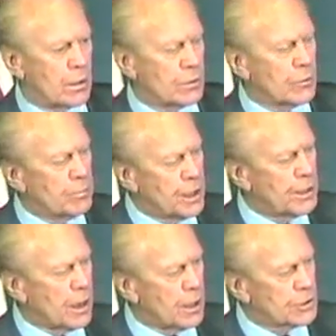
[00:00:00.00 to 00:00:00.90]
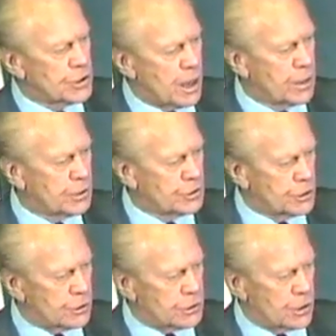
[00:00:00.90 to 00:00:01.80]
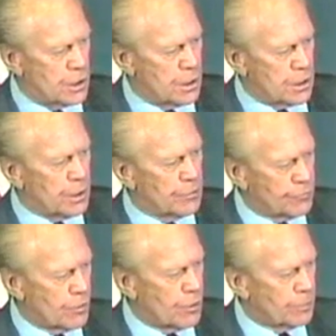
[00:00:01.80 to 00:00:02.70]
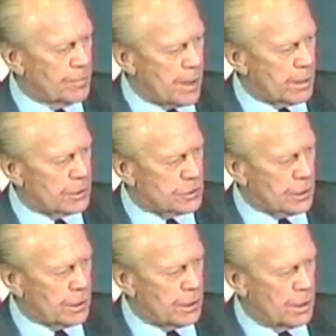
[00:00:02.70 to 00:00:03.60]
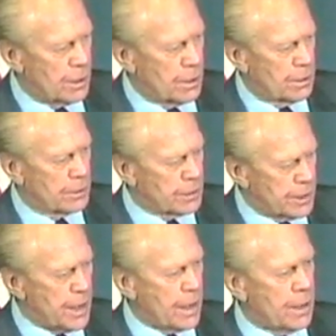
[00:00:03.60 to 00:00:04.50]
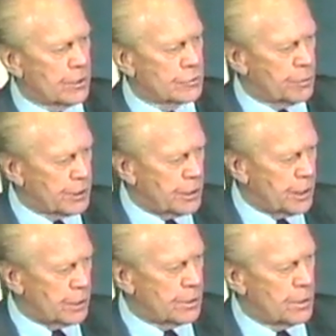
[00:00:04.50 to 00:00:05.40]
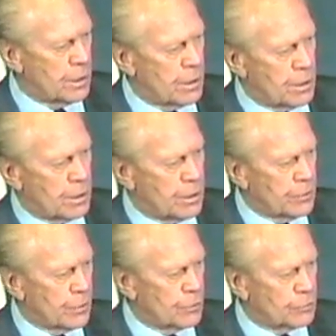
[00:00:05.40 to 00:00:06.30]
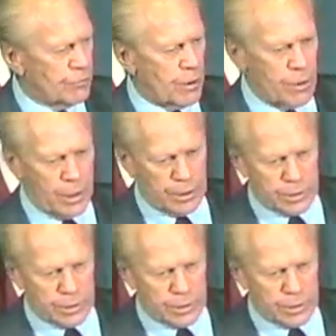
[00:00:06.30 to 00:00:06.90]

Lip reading: to meet our challenges in foreign policy today as we did in those very